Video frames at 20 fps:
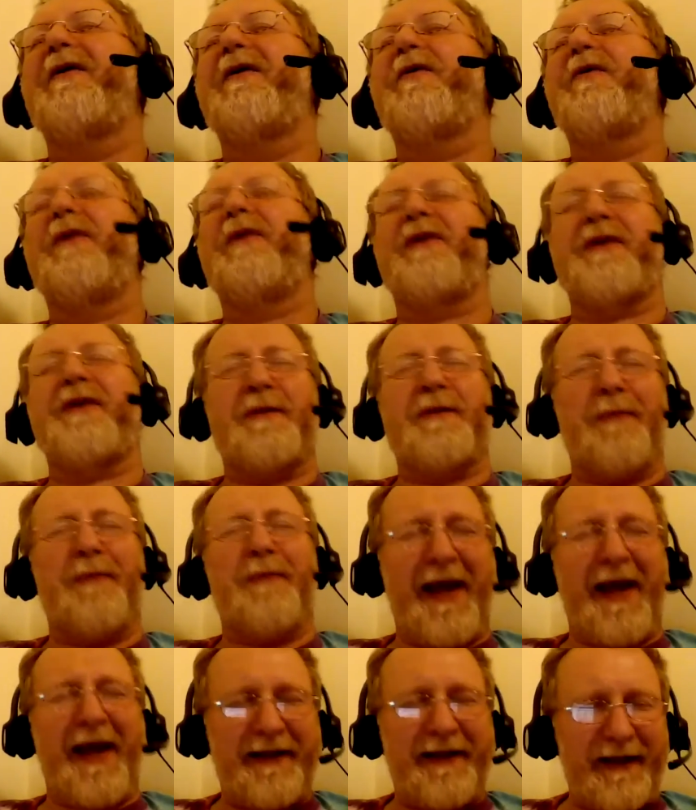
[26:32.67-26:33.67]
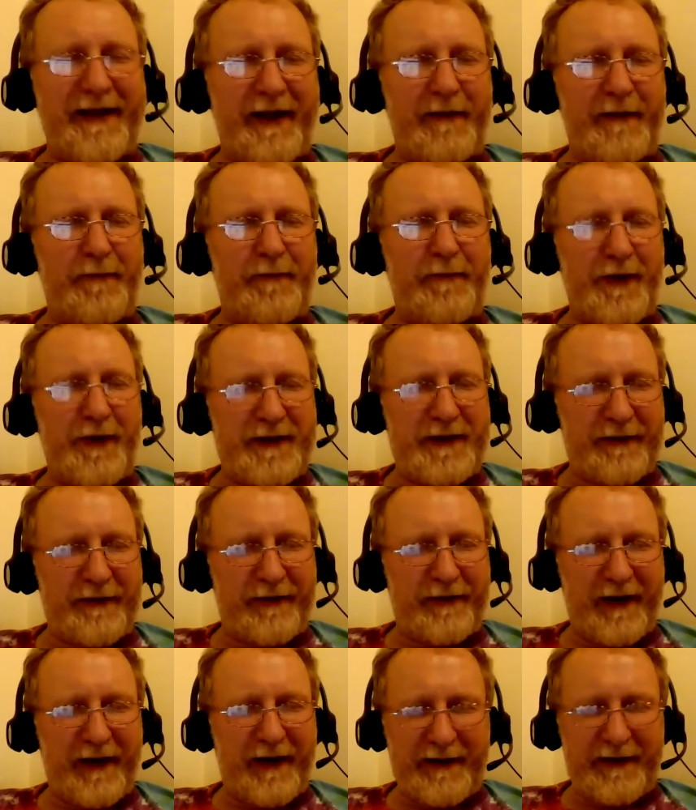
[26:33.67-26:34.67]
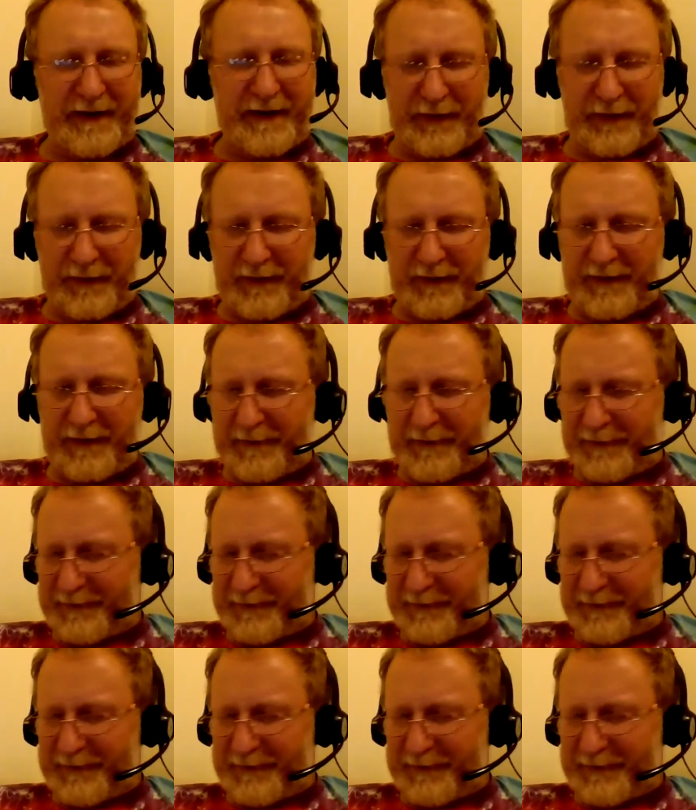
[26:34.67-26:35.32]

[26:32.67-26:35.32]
with respect and positive attitude